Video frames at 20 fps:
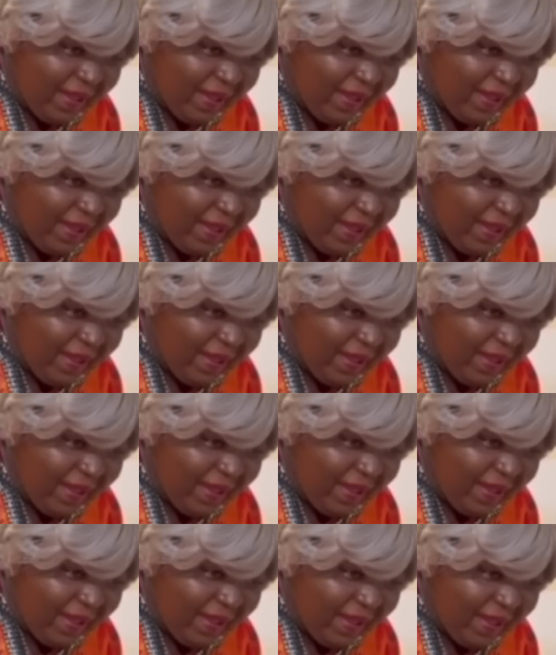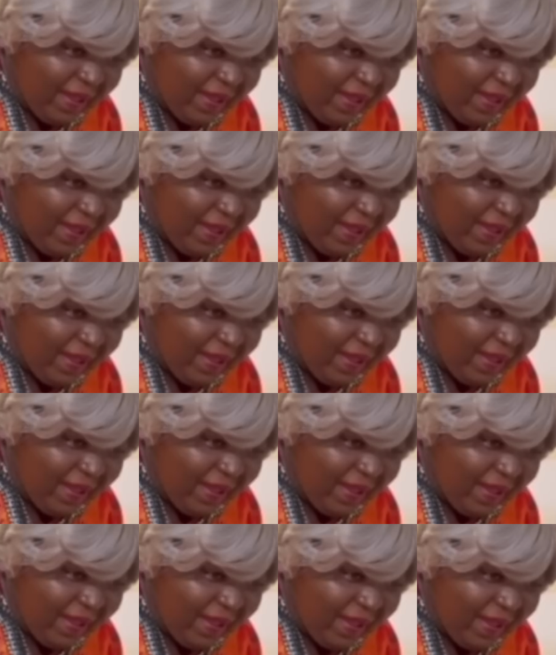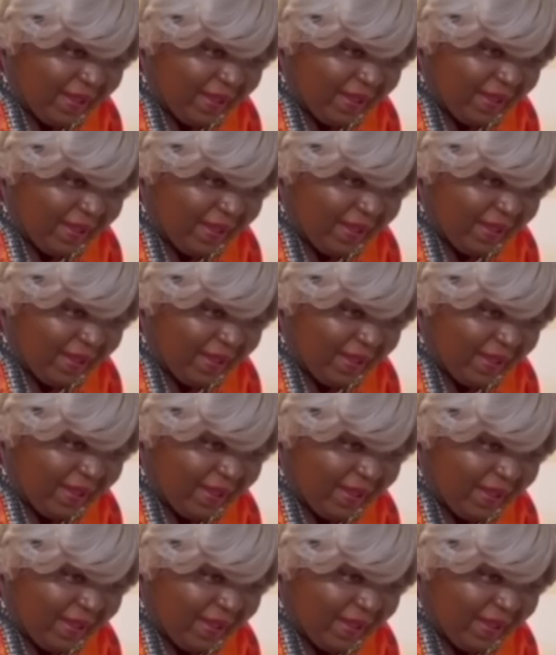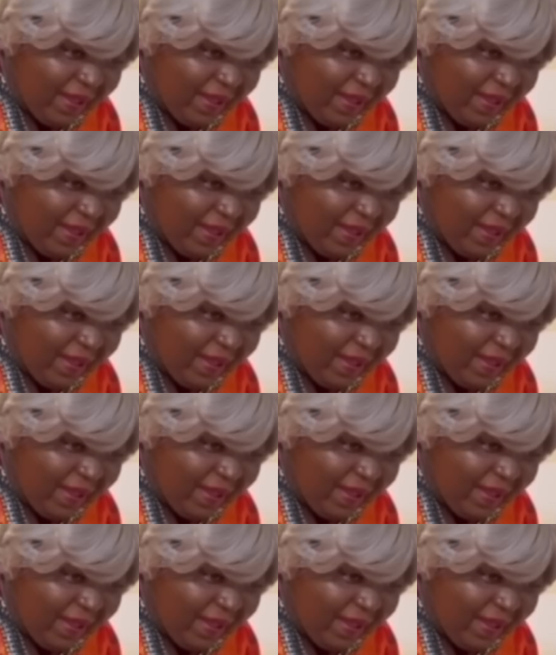This person isn't speaking.